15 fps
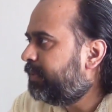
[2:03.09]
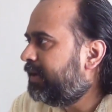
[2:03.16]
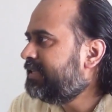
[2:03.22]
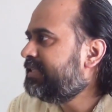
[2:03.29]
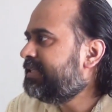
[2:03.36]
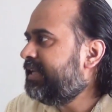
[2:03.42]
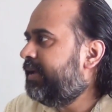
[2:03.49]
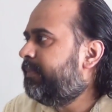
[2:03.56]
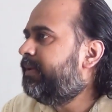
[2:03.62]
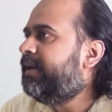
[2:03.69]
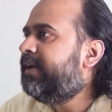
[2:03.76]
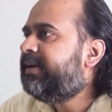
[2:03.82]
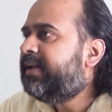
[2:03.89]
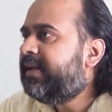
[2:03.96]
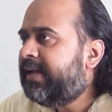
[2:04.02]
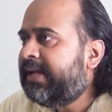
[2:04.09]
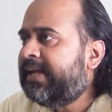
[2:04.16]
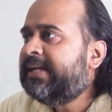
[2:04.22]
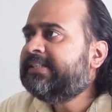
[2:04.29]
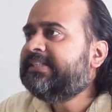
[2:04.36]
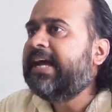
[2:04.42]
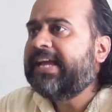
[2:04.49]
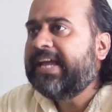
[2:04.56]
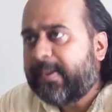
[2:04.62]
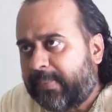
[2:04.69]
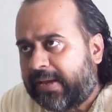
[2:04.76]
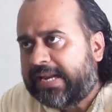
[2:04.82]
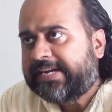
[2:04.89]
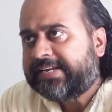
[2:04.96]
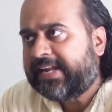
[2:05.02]
plus ability, the
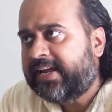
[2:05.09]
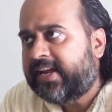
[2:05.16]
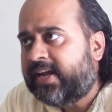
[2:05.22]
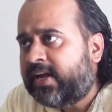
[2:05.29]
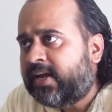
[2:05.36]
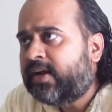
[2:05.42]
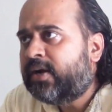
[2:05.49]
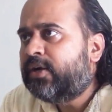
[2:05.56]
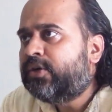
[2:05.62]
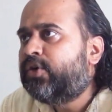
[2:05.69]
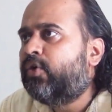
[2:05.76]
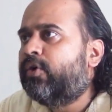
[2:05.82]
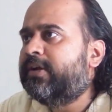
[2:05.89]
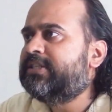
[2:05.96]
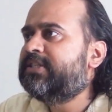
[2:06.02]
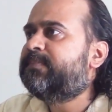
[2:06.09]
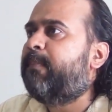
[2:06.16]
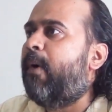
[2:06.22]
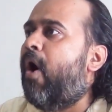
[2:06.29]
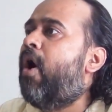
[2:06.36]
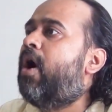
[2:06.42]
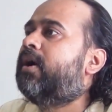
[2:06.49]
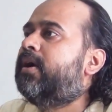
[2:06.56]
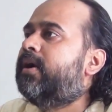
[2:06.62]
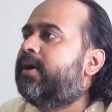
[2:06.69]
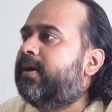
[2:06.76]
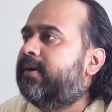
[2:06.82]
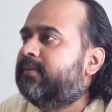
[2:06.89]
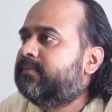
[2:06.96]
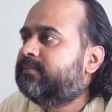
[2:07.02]
ability to respond.